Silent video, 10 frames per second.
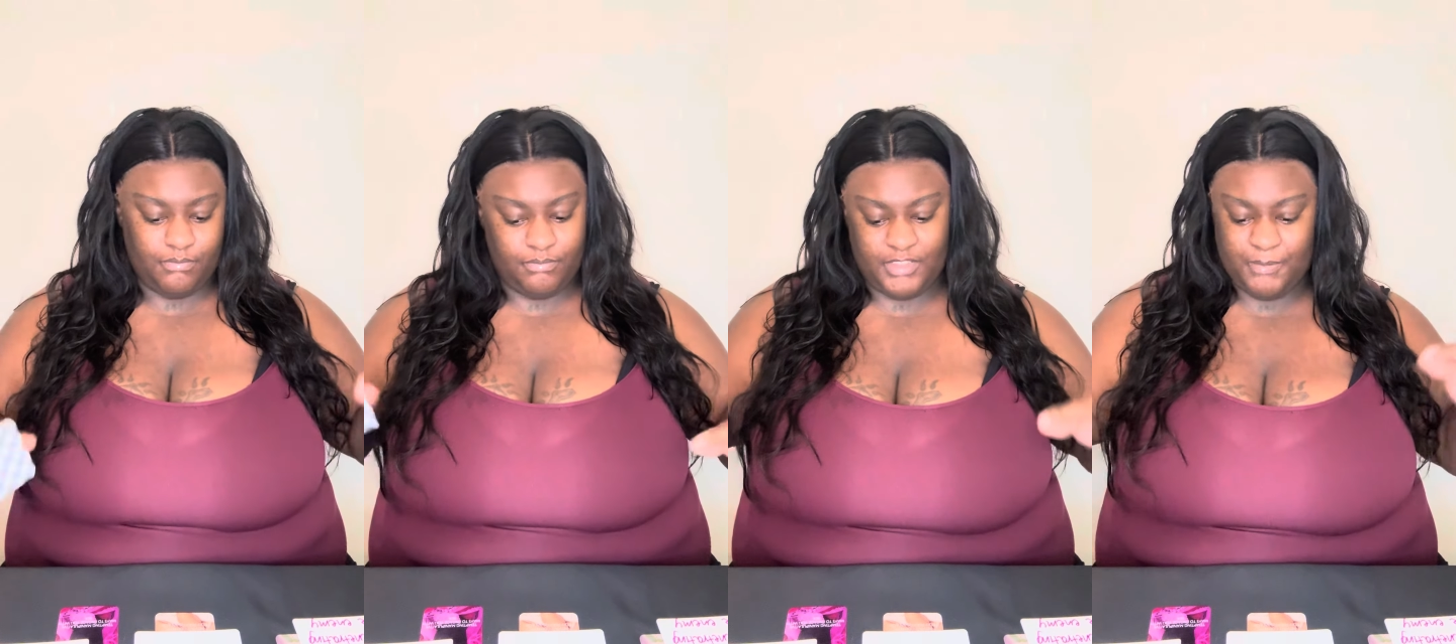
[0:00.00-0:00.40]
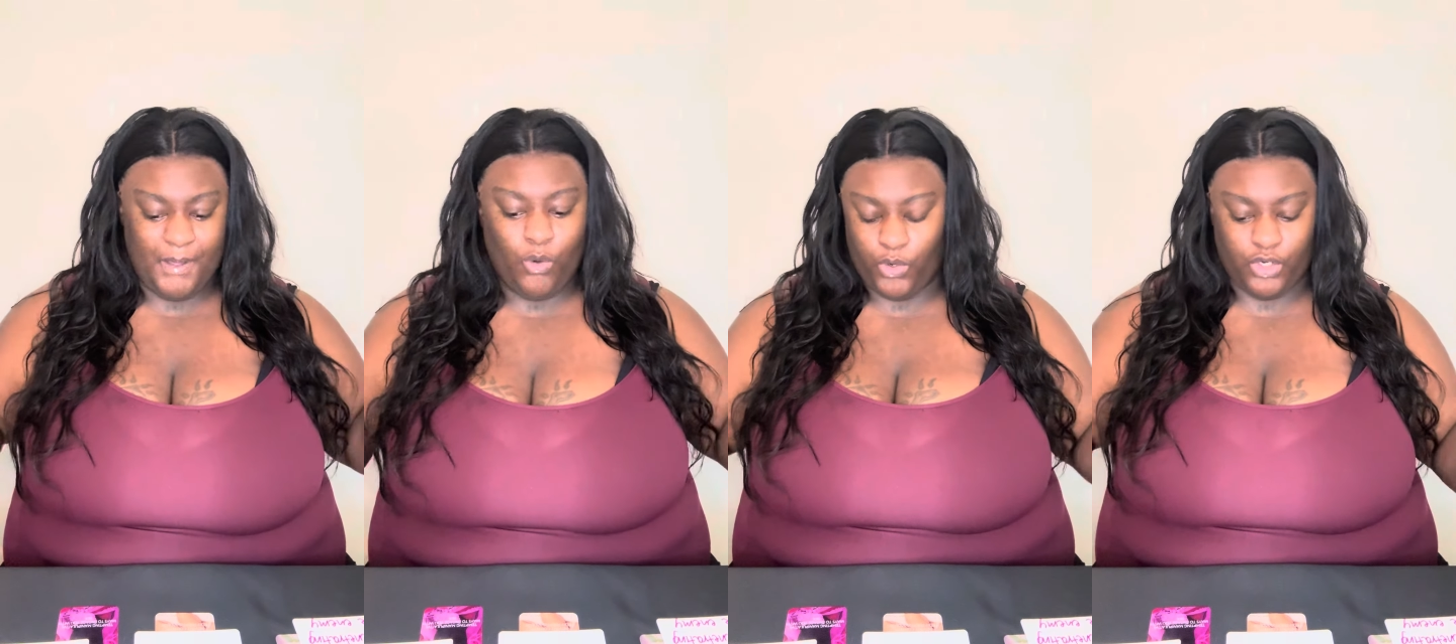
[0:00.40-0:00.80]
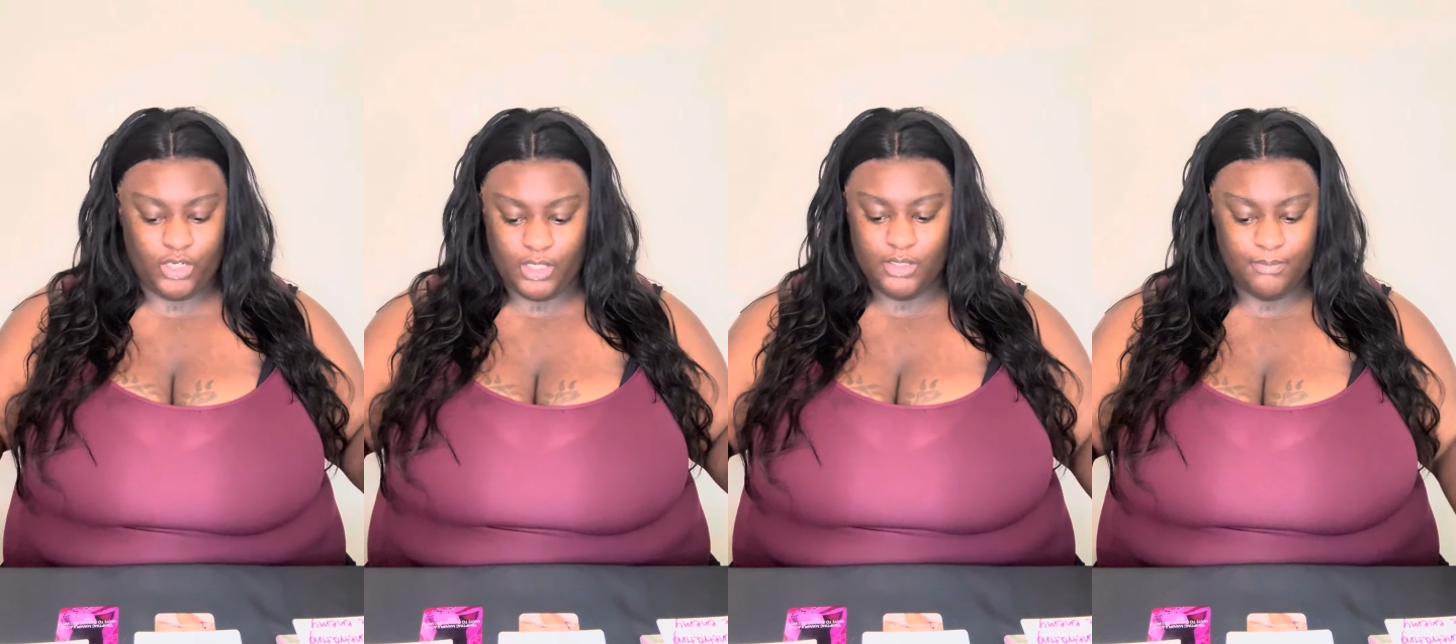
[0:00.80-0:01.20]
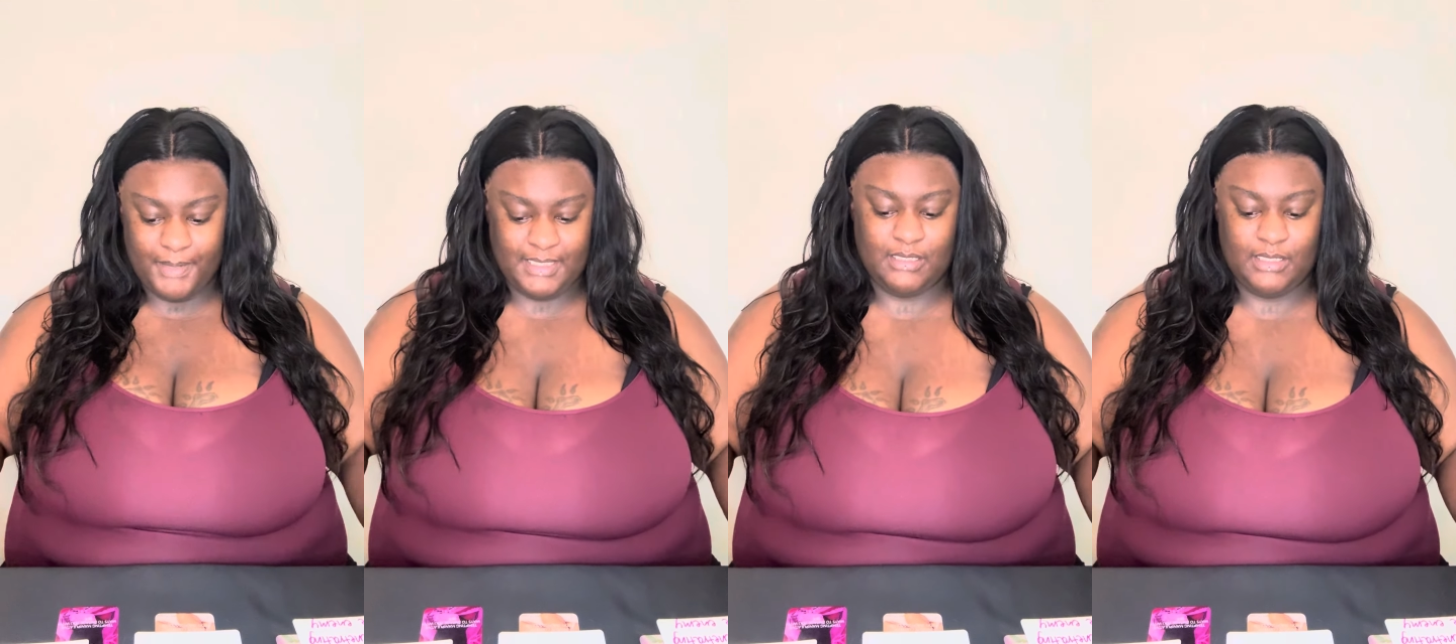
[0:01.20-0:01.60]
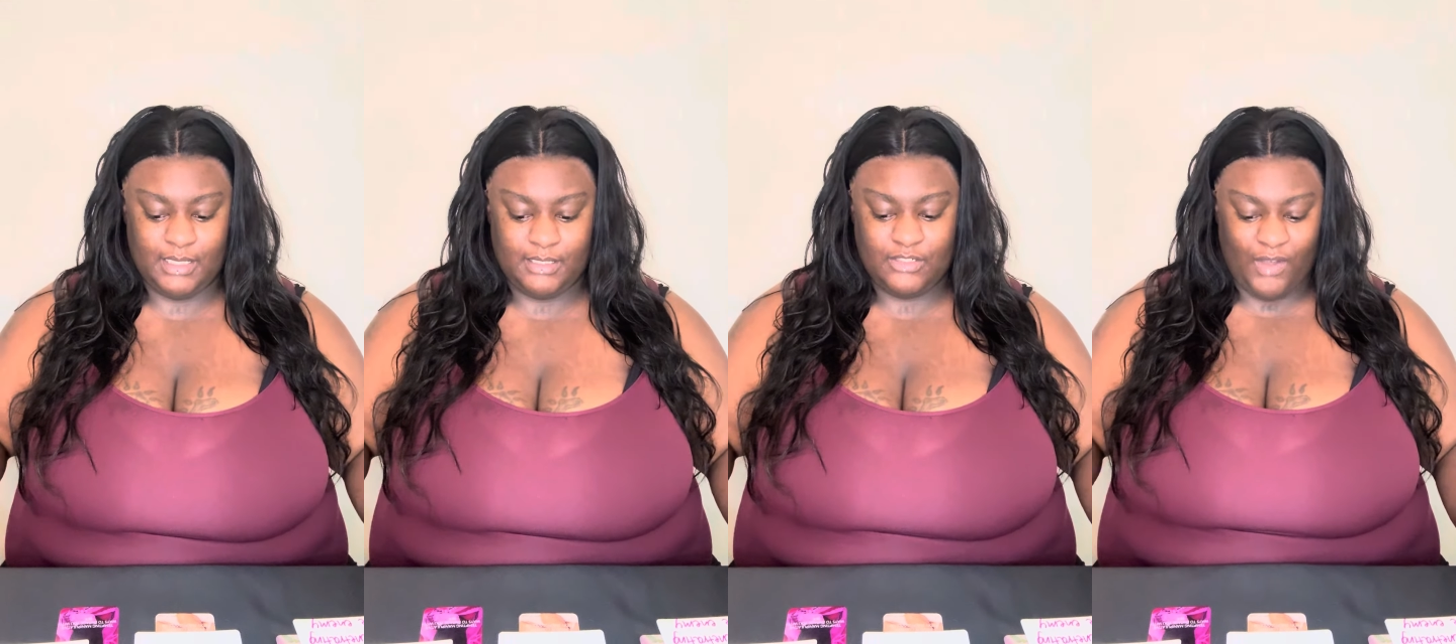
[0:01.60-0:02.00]
spell work,
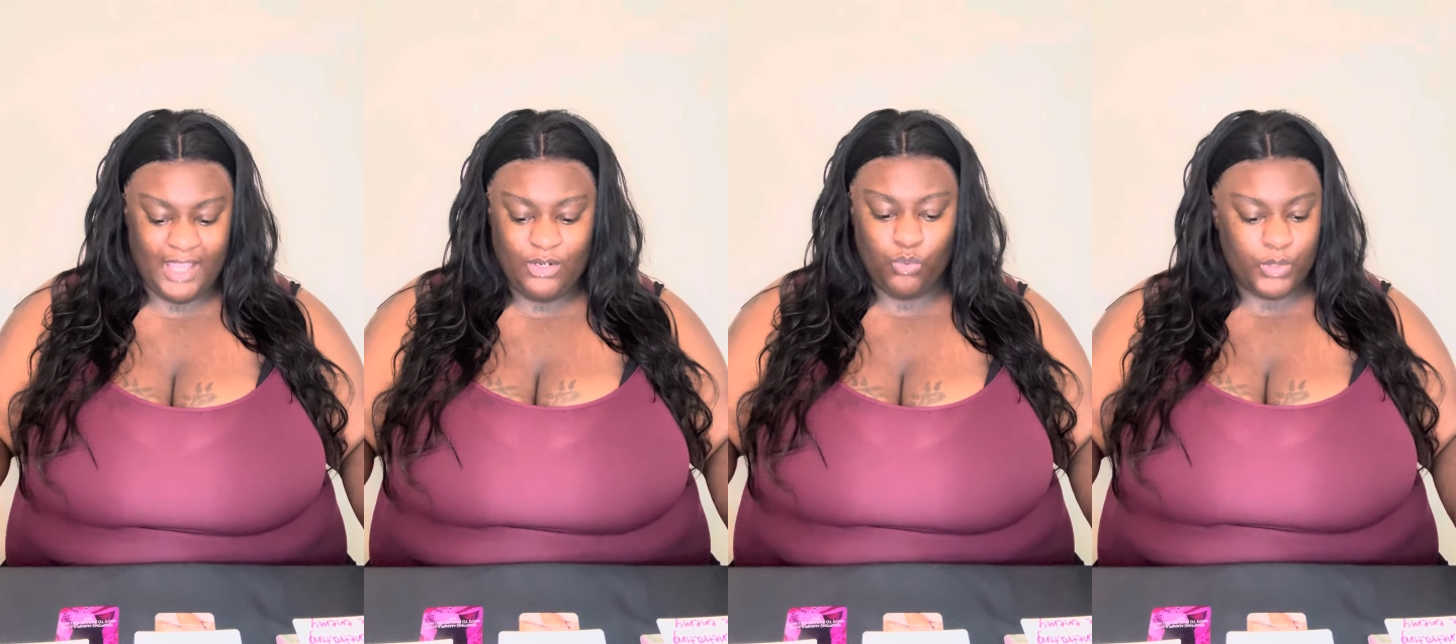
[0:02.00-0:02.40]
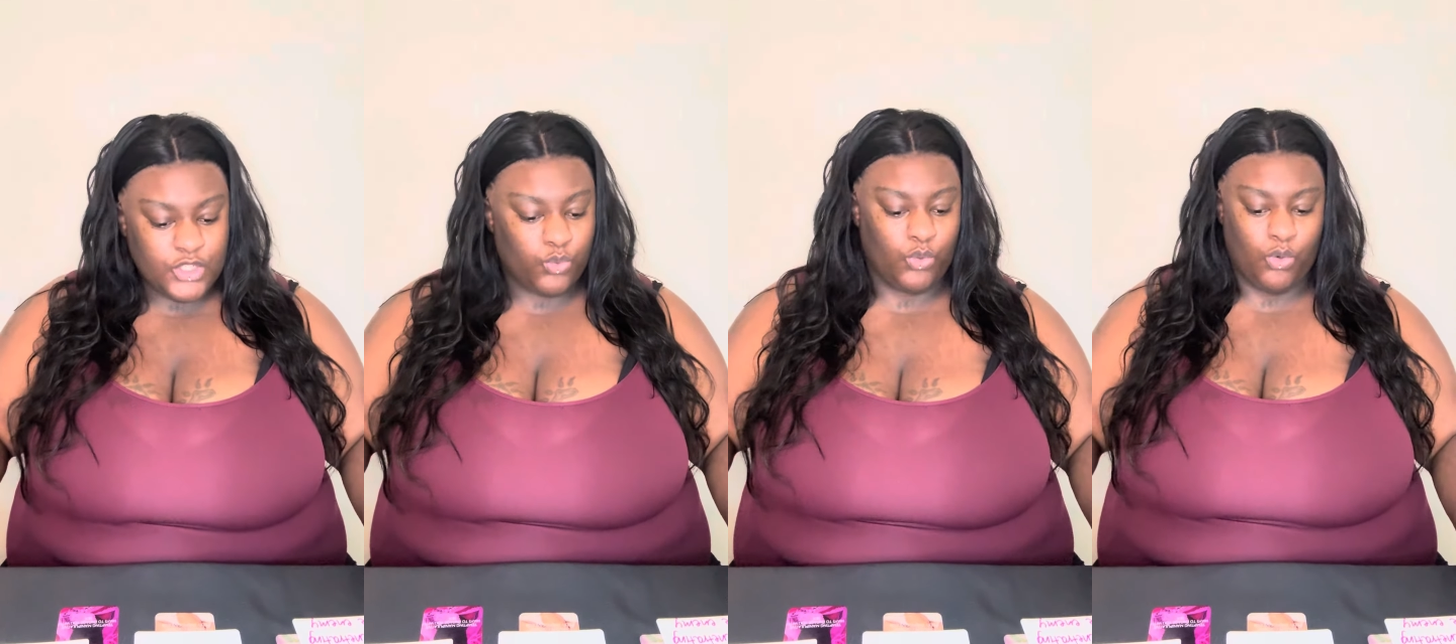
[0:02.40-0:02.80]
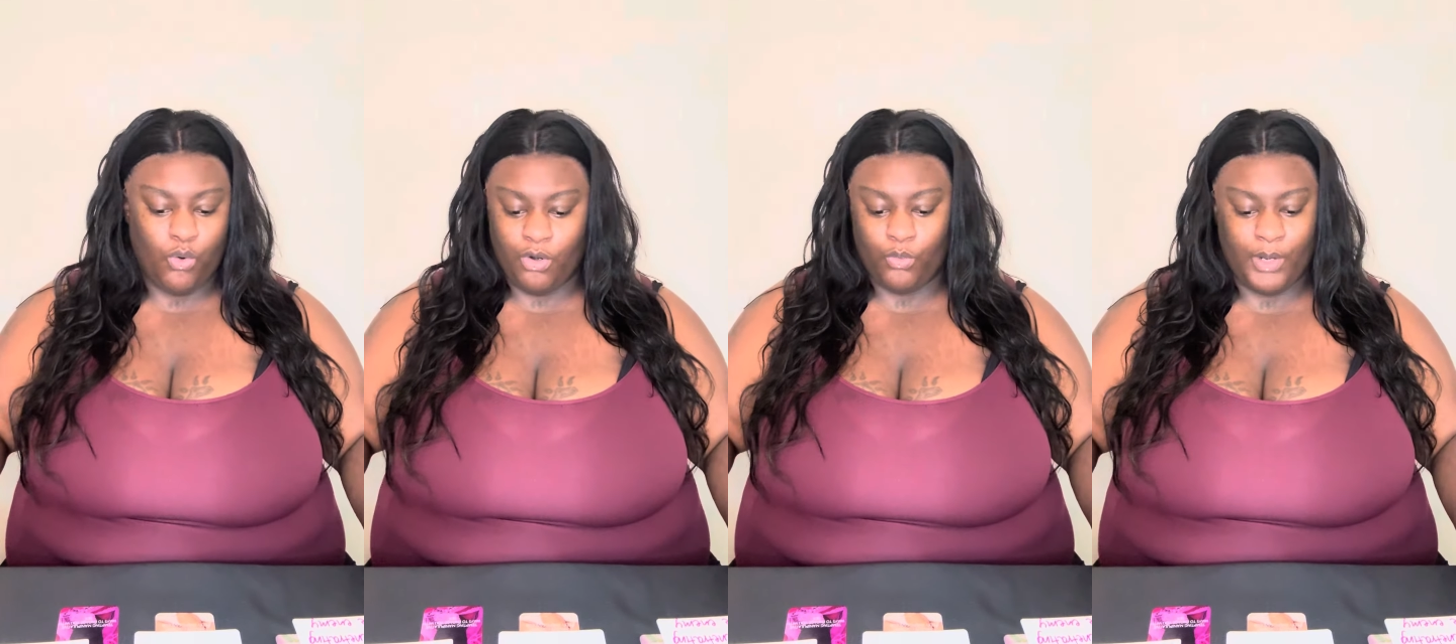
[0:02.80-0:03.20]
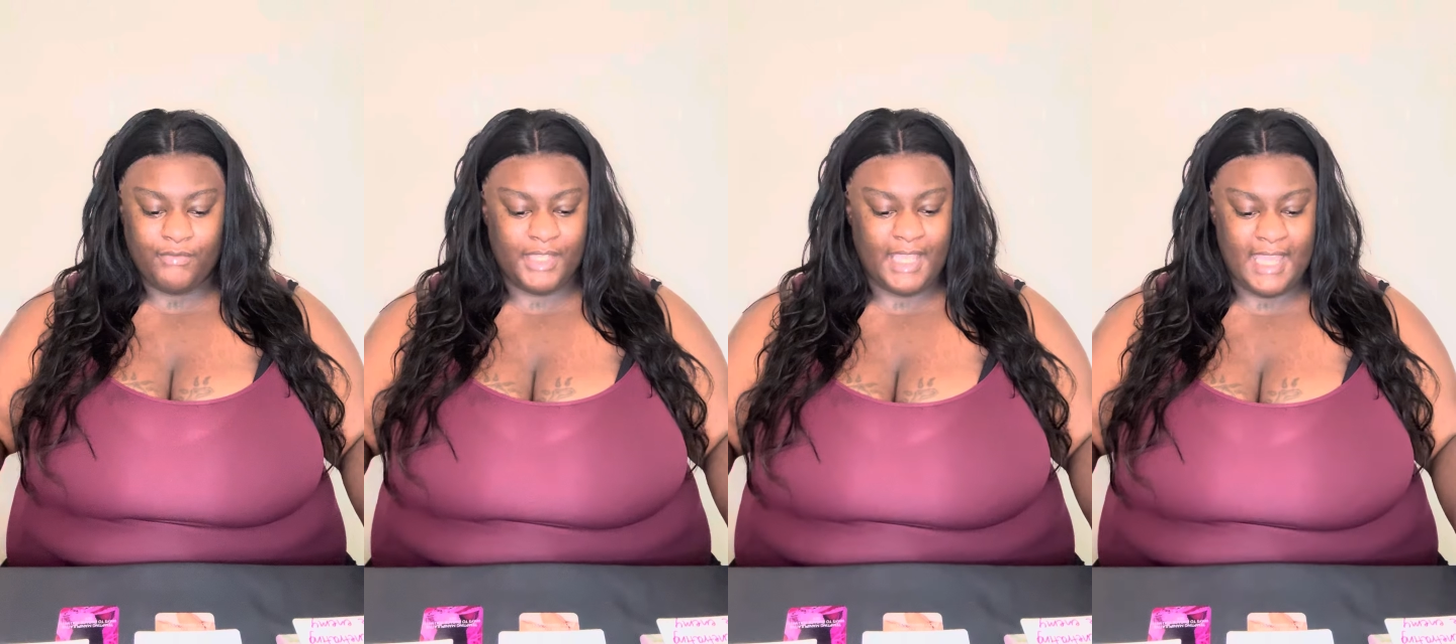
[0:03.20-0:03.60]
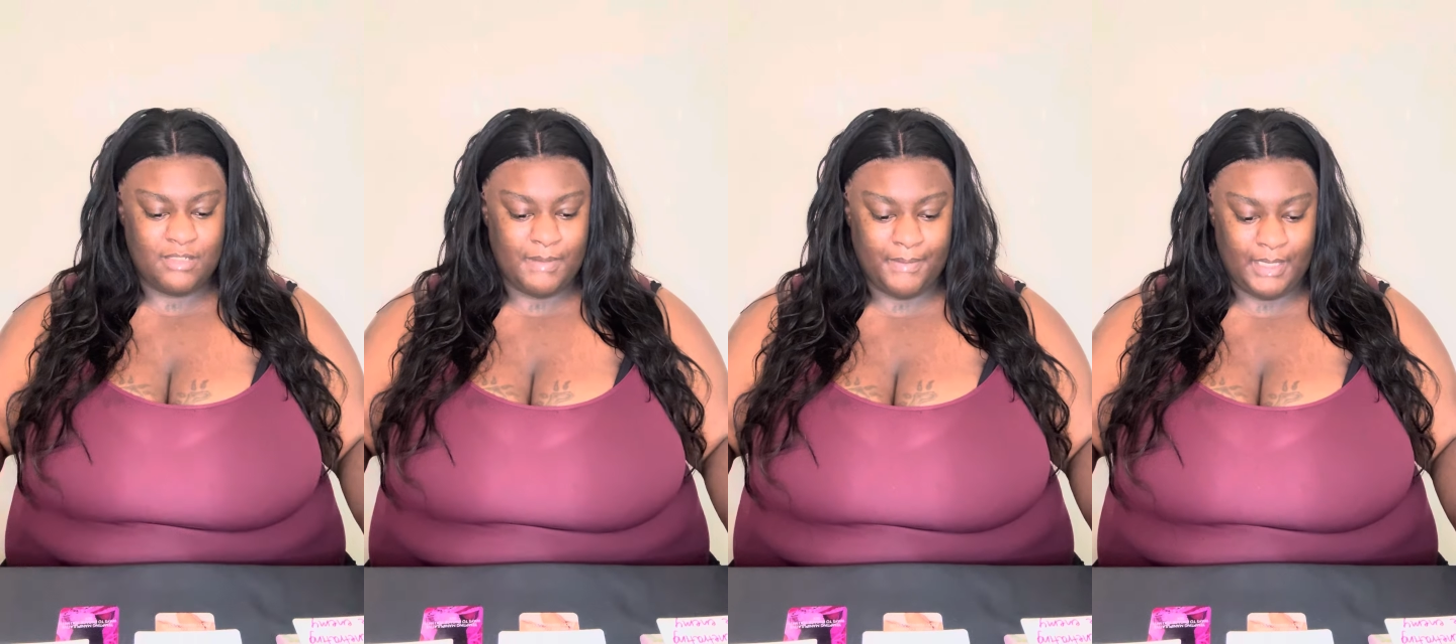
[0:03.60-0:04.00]
basically this final ritual or whatever the
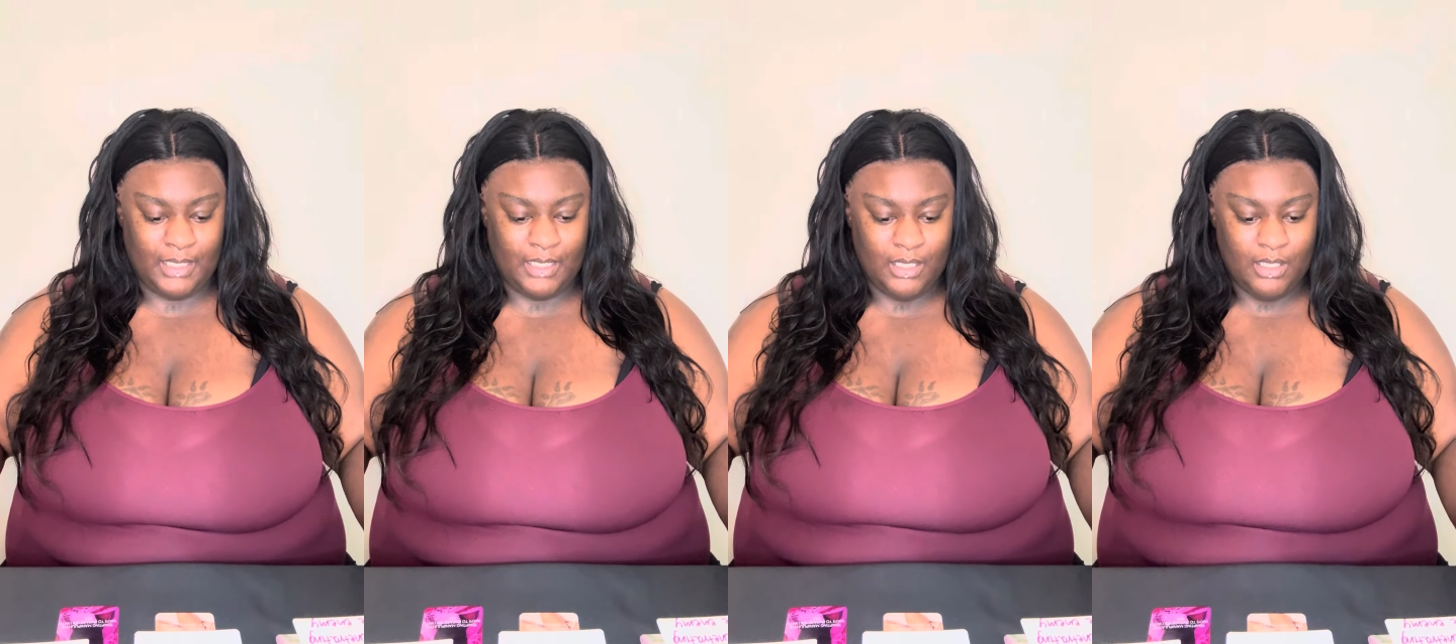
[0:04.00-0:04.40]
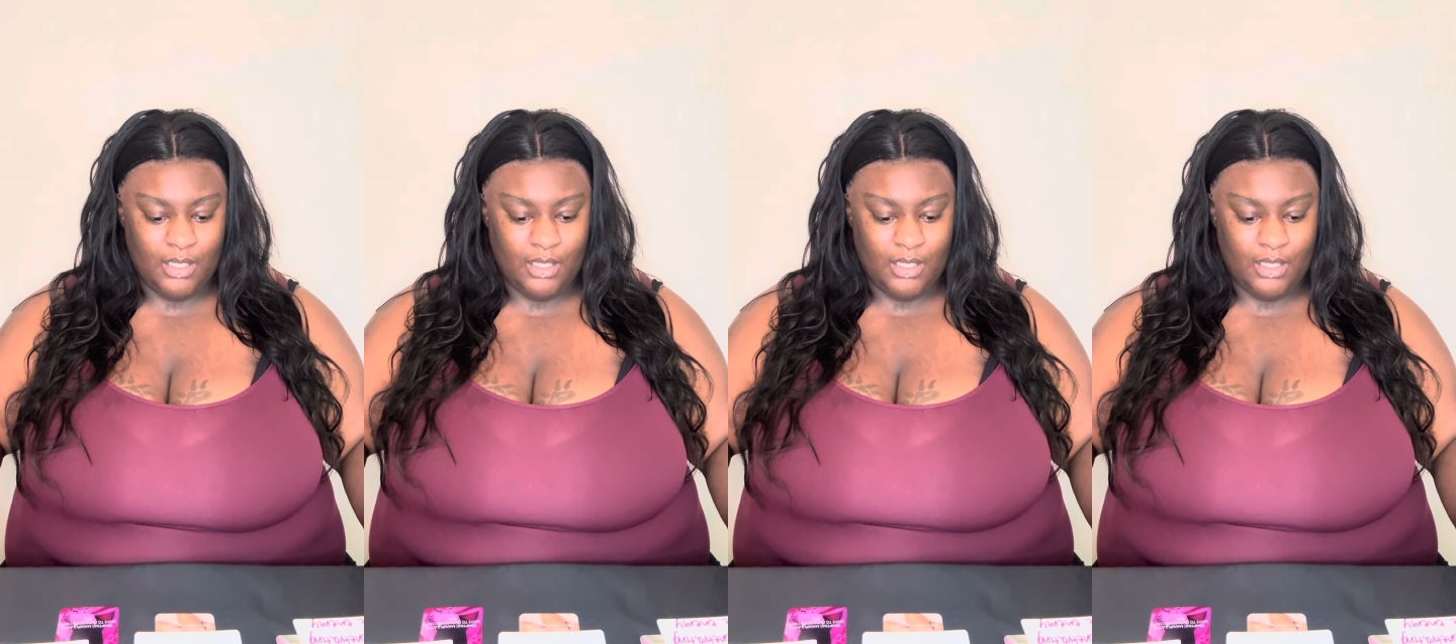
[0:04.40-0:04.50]
case may be.